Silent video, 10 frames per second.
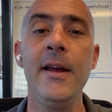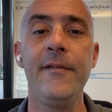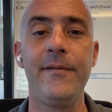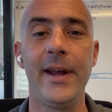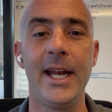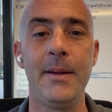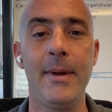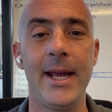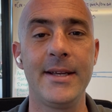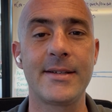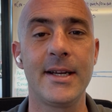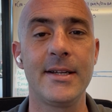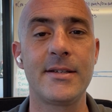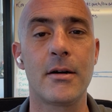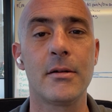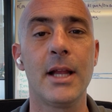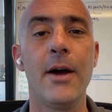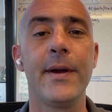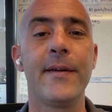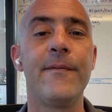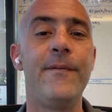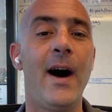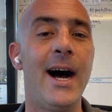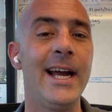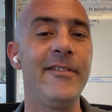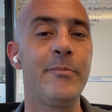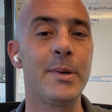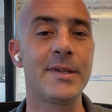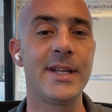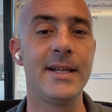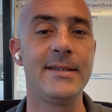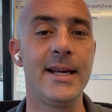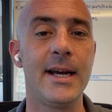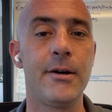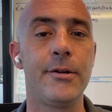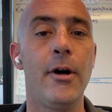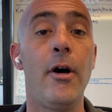Fannie Mae is going to start allowing 5% down